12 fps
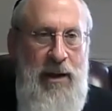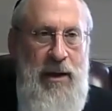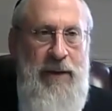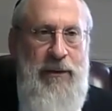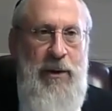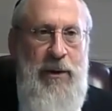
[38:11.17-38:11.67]

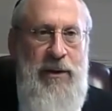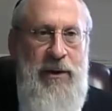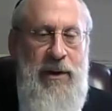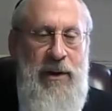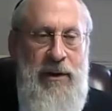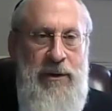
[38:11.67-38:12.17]
even though
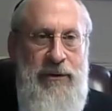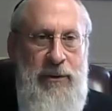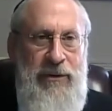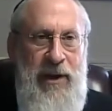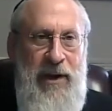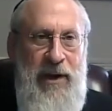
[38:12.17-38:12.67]
we
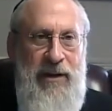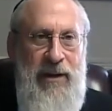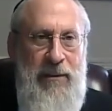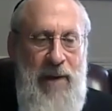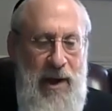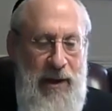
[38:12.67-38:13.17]
say chitui
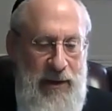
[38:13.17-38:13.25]
ma'at,